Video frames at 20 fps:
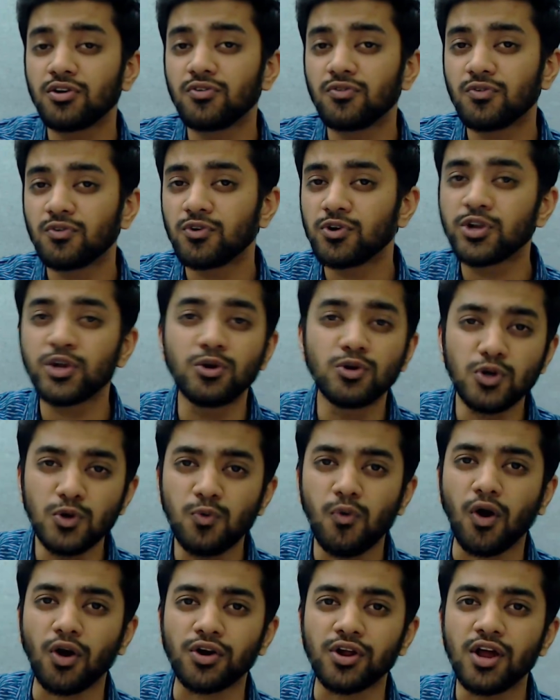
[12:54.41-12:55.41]
Due to
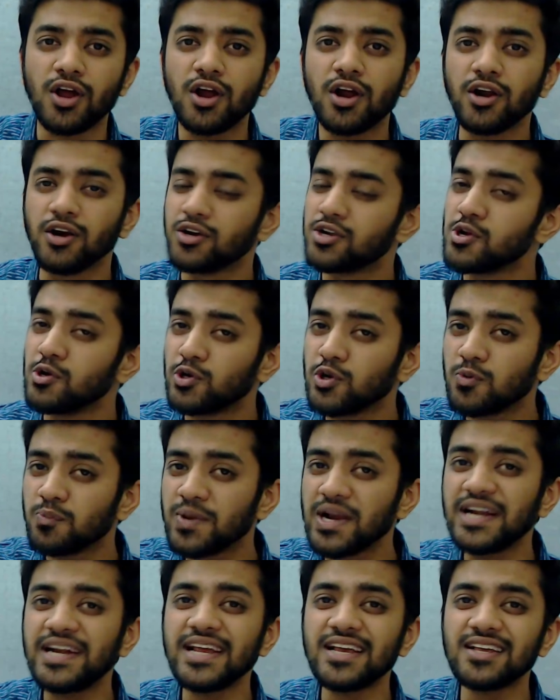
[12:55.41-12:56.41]
what? Due to
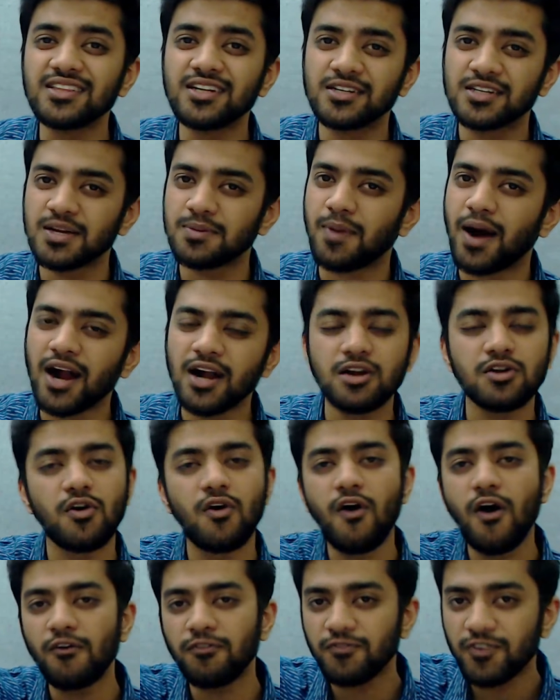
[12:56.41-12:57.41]
meeting the demand
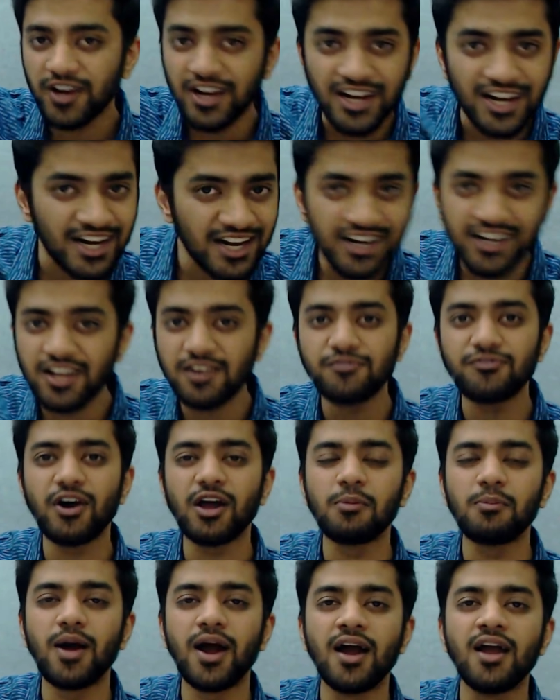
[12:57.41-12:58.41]
of Indian
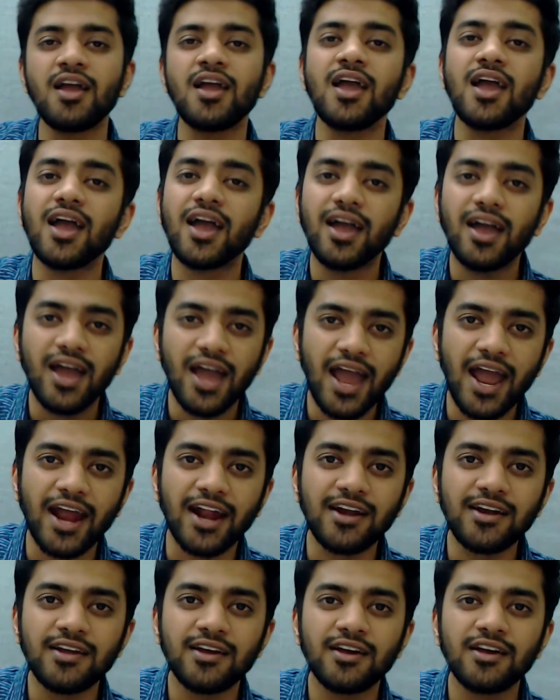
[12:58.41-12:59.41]
pharma
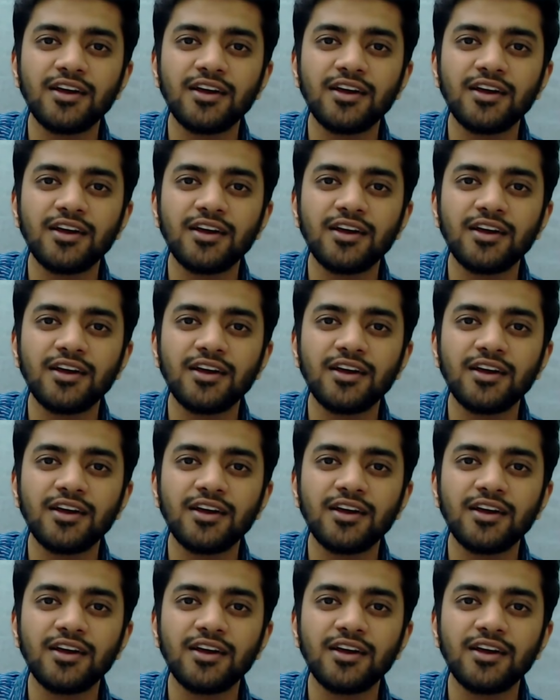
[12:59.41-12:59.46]
and